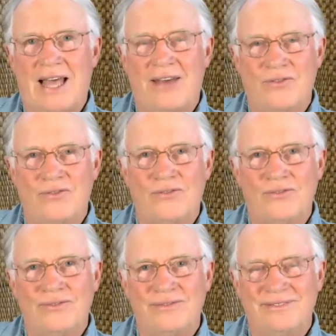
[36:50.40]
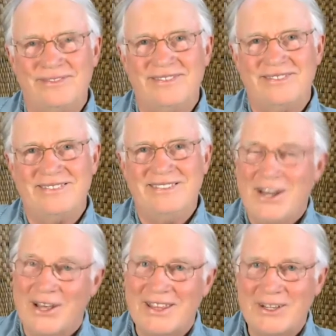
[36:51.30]
out of
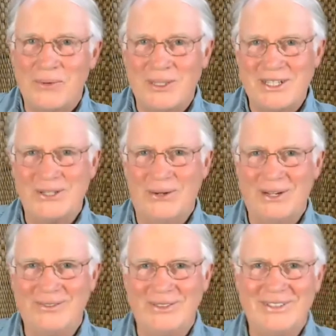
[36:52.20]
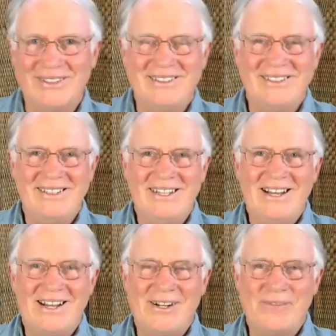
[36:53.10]
nothing whatsoever.
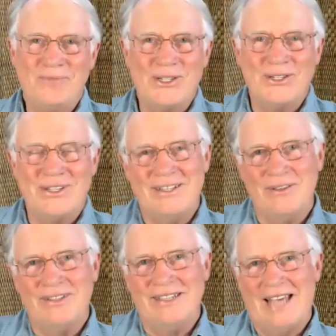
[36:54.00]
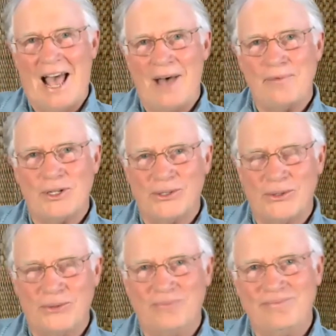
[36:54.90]
Just the
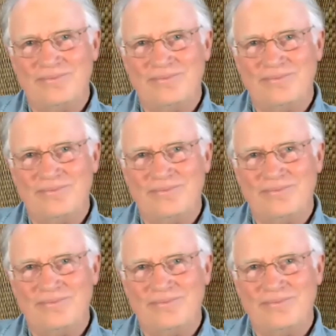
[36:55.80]
absolute